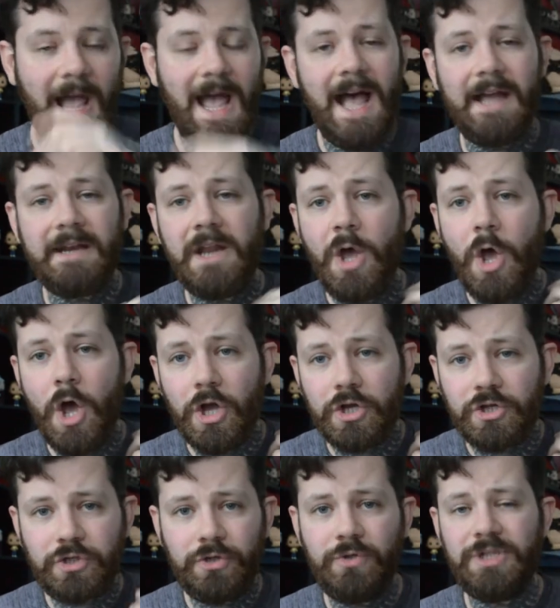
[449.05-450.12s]
and
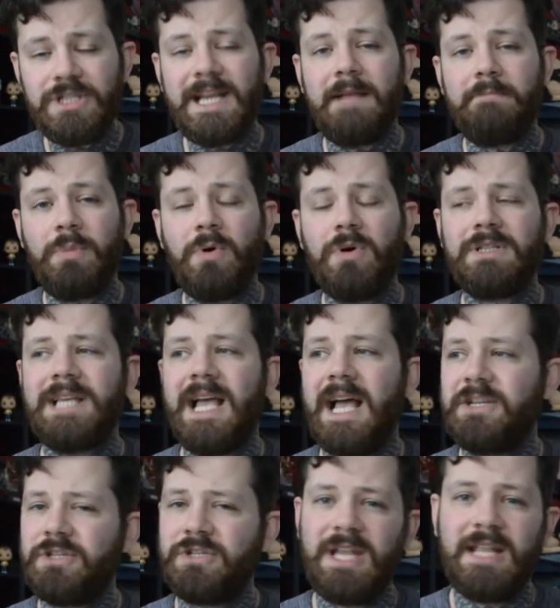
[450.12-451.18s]
as soon as I bought it I
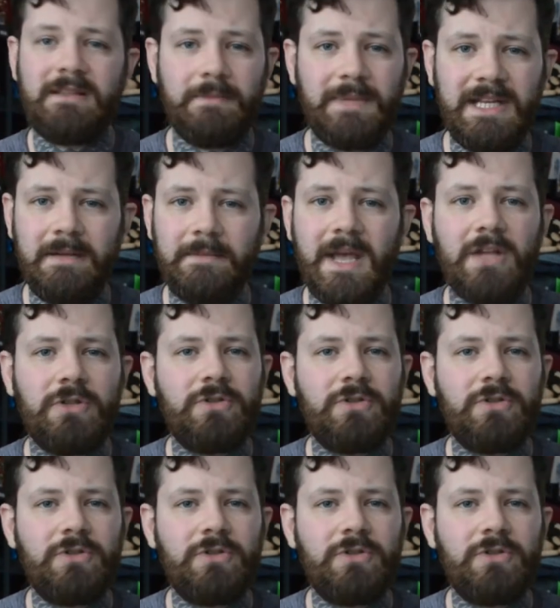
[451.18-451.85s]
just sent them an email